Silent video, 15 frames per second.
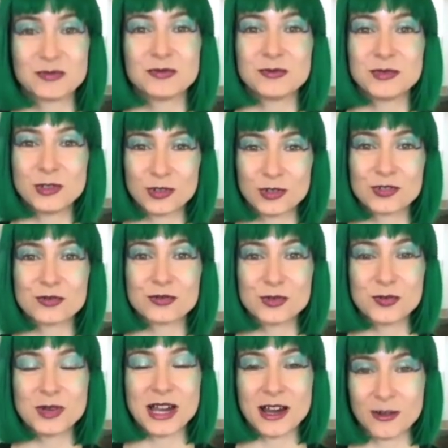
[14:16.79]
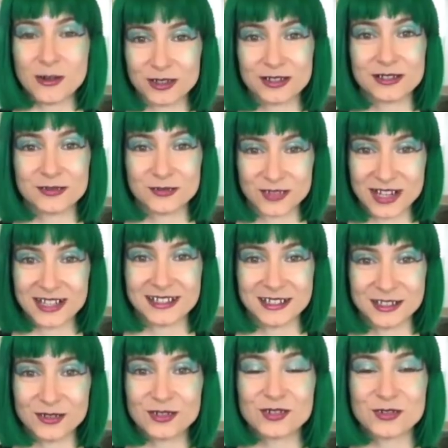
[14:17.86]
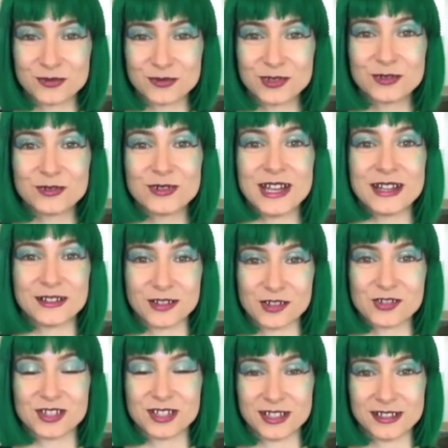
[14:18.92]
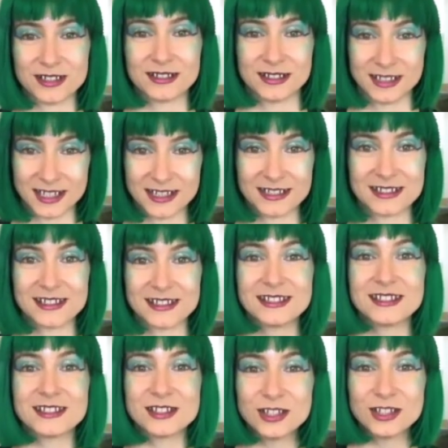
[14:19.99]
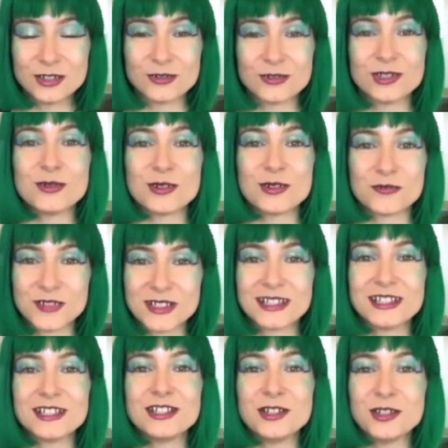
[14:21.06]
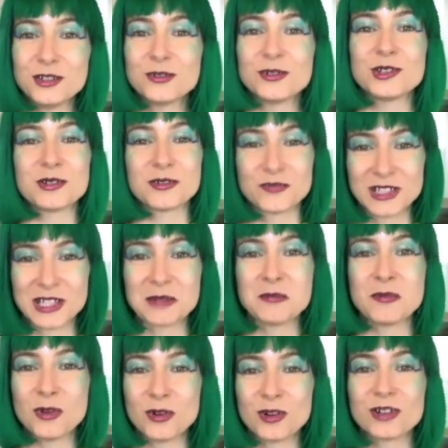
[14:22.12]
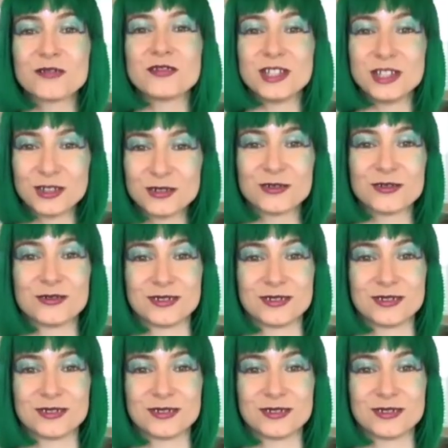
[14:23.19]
Your true power, right? Your true energy. Yes, it is you. You are feeling you. You are feeling more of you.